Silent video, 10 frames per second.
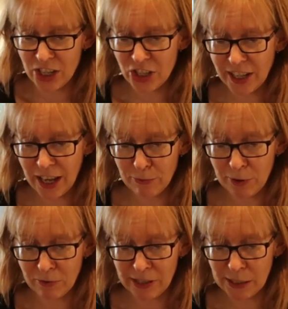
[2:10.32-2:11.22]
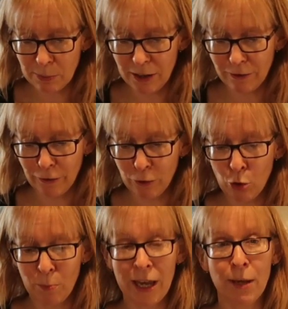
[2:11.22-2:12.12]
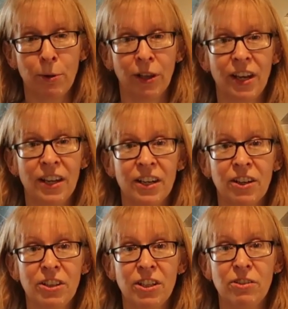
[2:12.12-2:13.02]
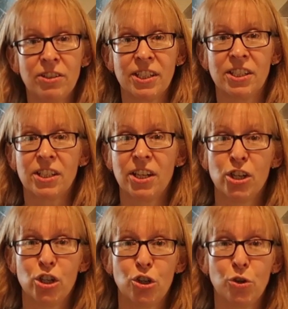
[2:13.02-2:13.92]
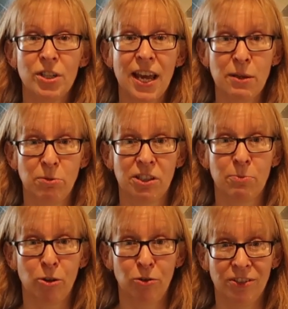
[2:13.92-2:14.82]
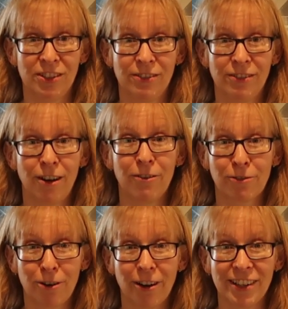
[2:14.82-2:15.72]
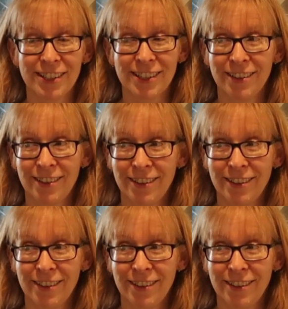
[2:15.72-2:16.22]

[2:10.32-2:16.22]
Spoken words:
actually gave me a recipe for 4 people and it only uses 2 tablespoons of rice.